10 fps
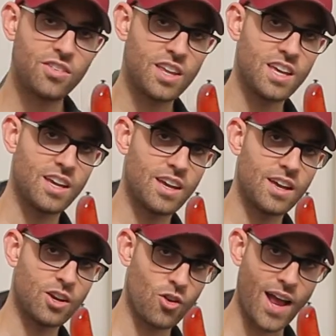the
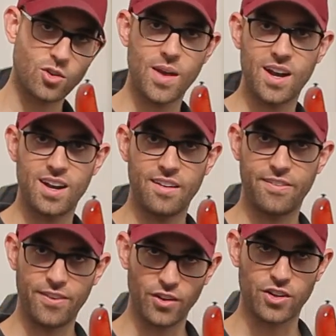graduated
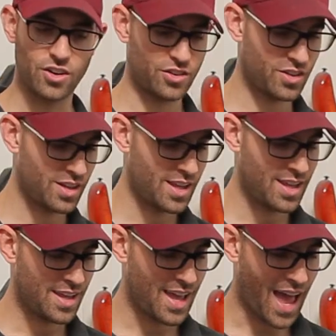filters
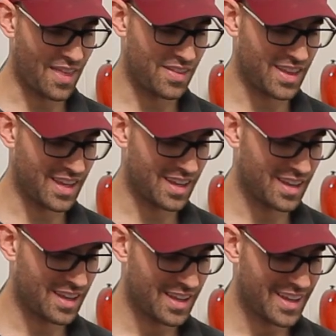and the
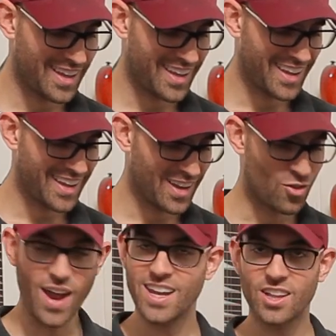
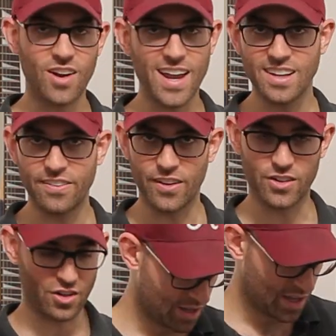regular ND
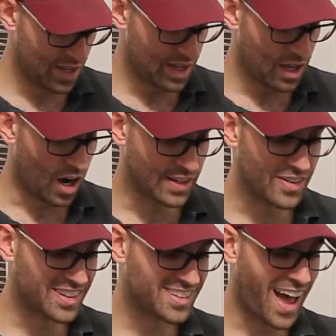filters are
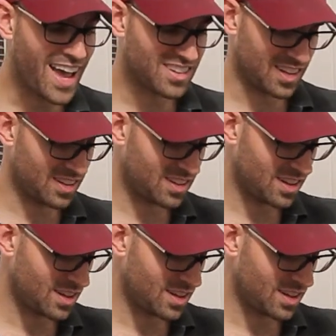different sizes,